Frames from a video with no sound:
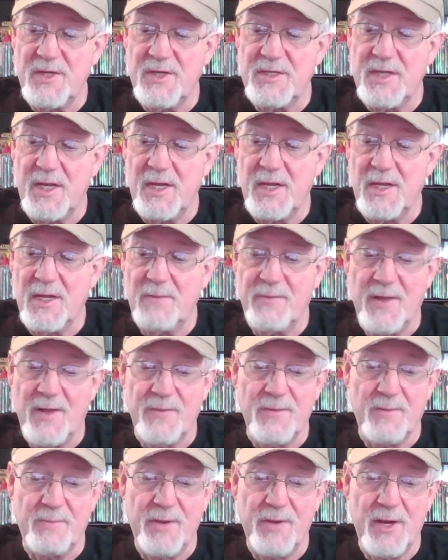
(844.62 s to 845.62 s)
tale about
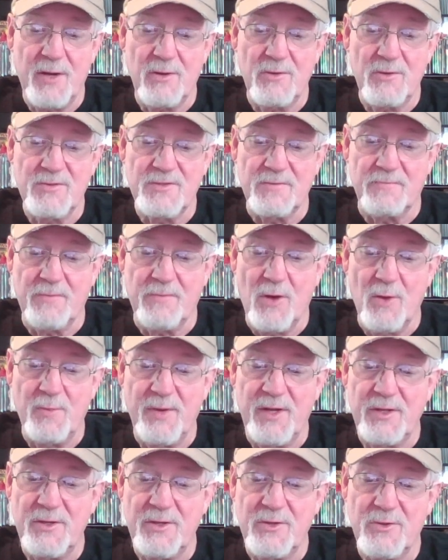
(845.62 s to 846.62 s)
the perils of
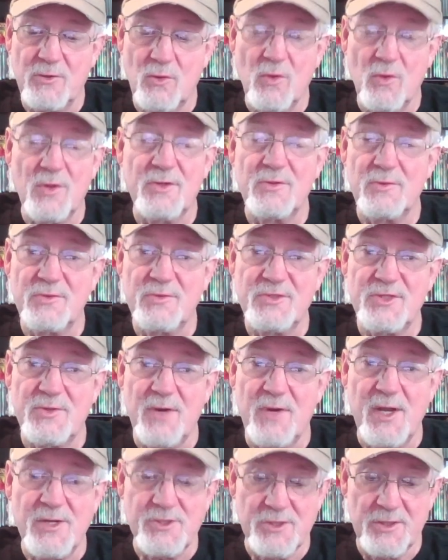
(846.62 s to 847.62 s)
opening your door to a
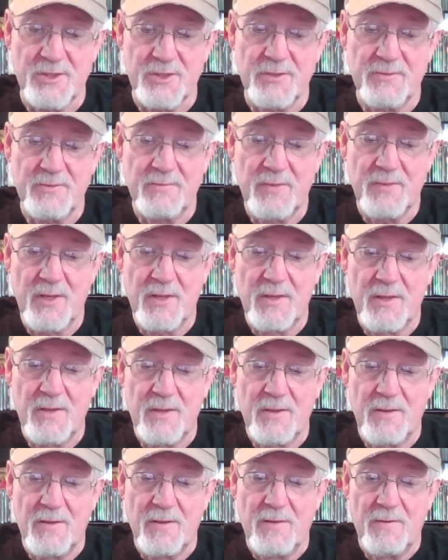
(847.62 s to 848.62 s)
stranger.
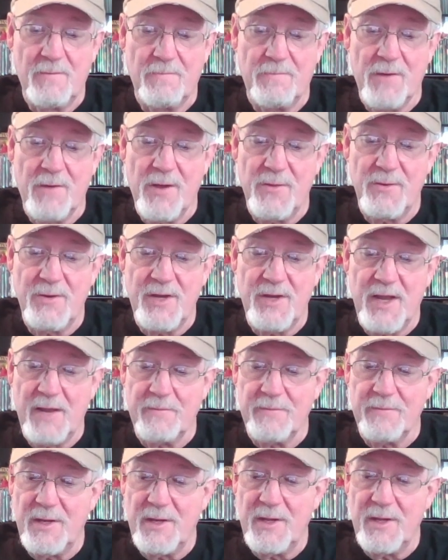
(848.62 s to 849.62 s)
Father
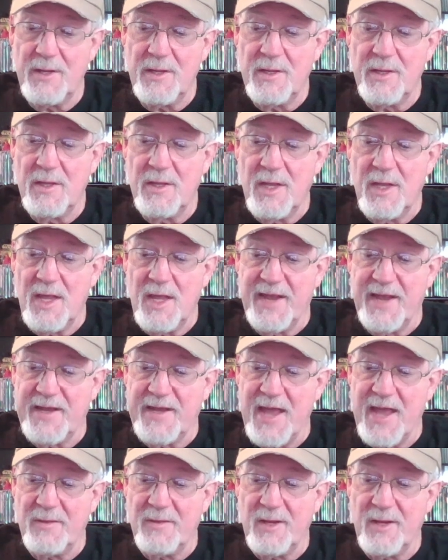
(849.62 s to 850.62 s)
David, a
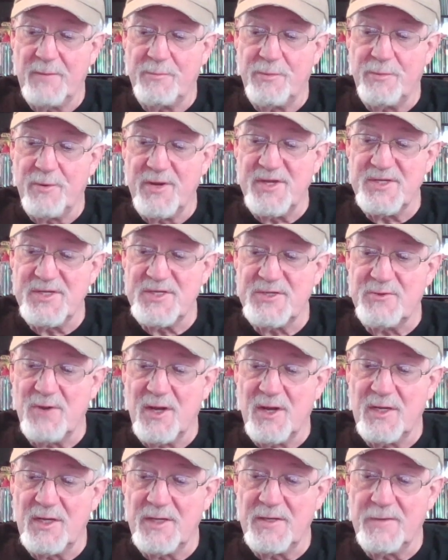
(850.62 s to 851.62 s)
Catholic priest
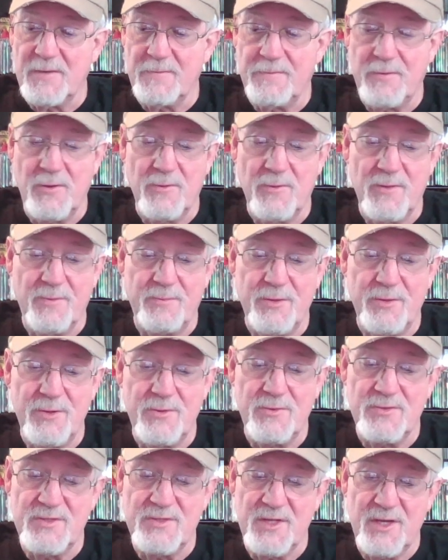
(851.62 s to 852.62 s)
struggling to fill the
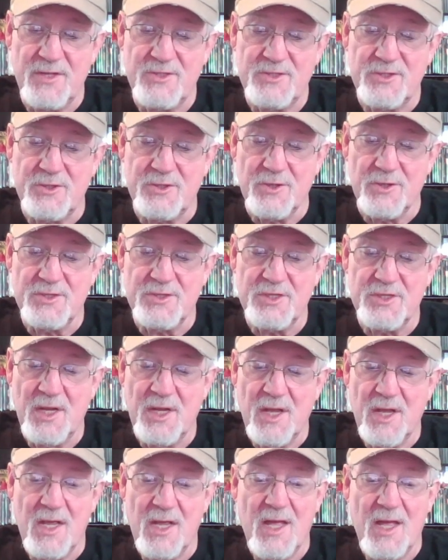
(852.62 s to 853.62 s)
pews in his church,
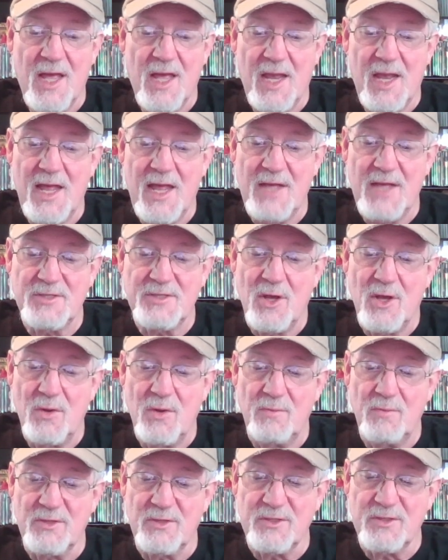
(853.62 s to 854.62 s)
allows a
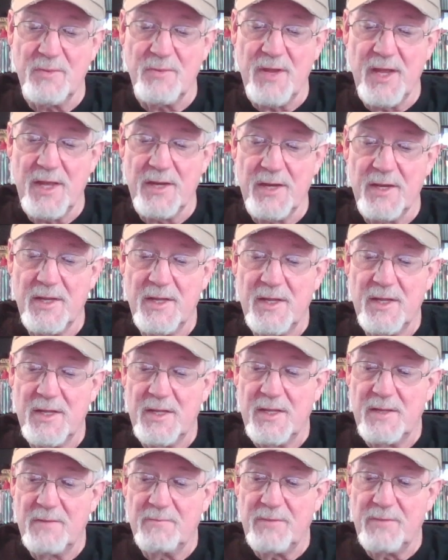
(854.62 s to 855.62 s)
homeless man,
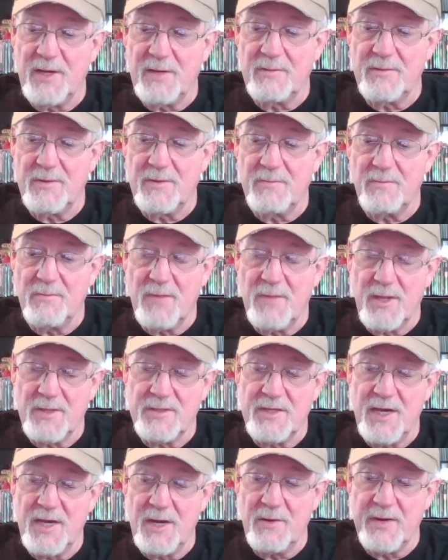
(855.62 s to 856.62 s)
a uh,
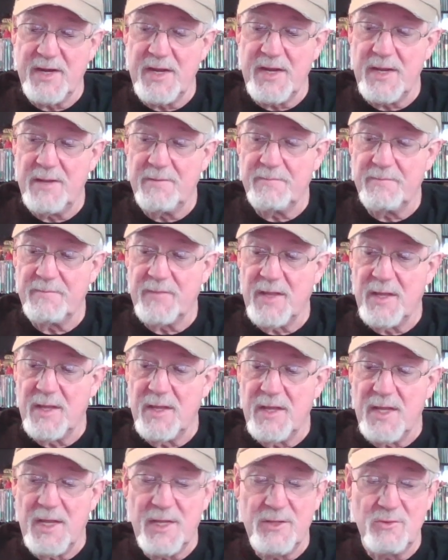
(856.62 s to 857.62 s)
Terry,
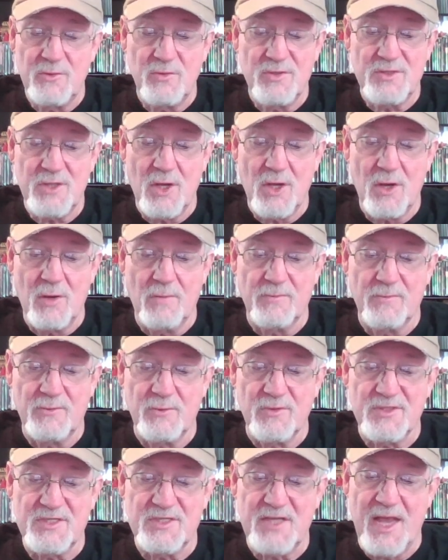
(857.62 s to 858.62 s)
into his home
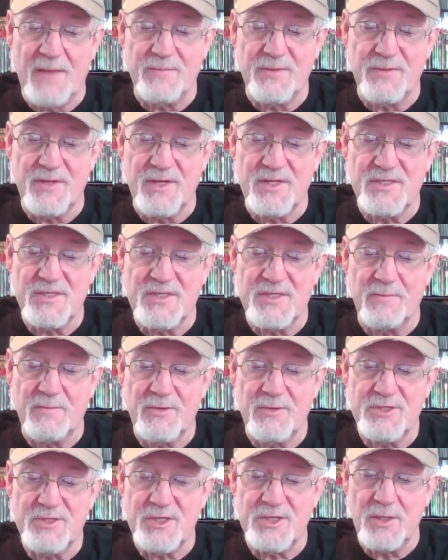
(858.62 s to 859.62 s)
to escape the
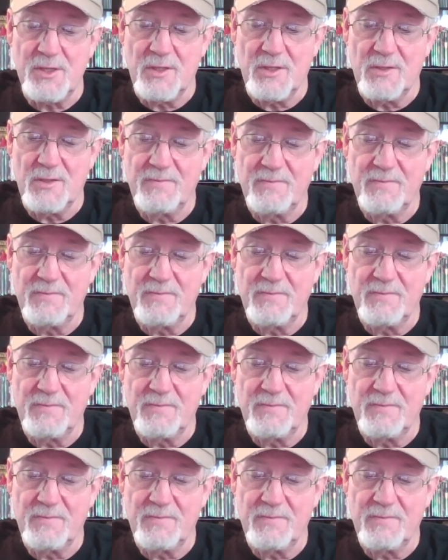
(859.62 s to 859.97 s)
December chill.